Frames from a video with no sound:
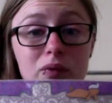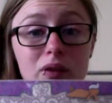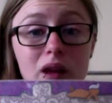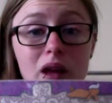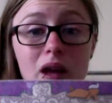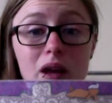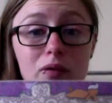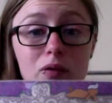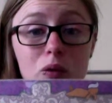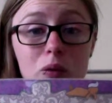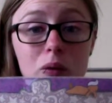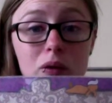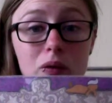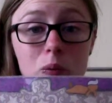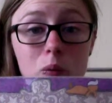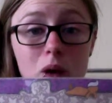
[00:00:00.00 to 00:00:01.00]
Ariel
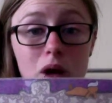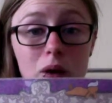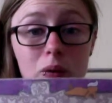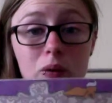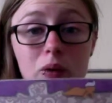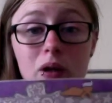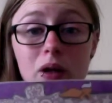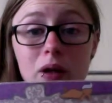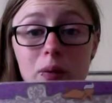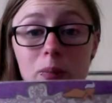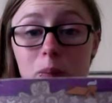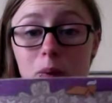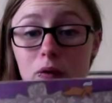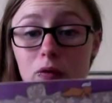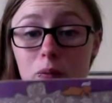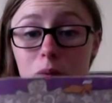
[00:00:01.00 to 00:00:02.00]
as well,
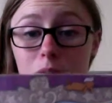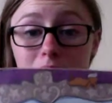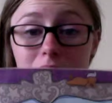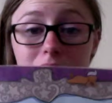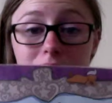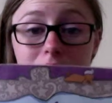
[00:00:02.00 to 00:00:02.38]
both weeks.